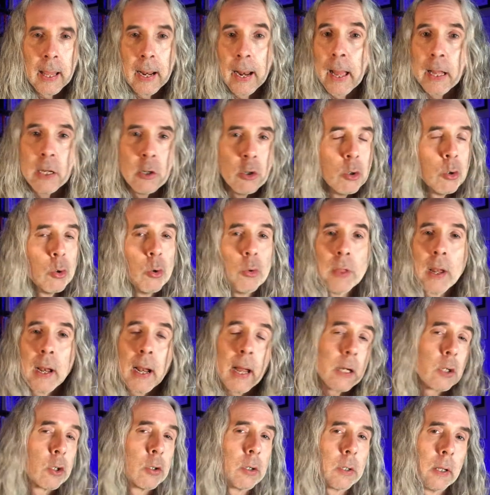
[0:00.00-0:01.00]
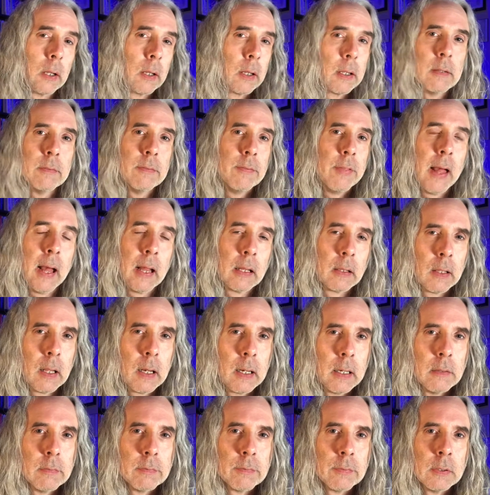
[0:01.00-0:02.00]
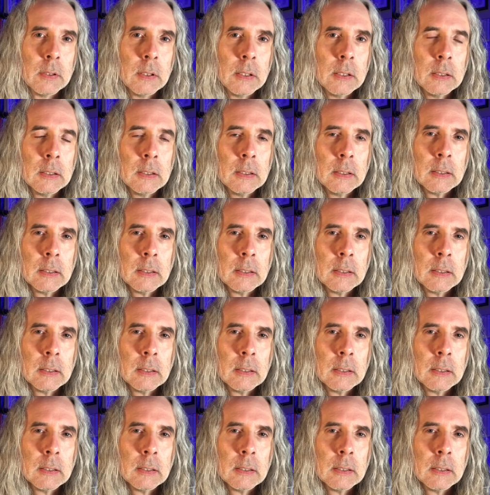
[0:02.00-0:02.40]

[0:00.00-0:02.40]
And I knew that I couldn't live that life.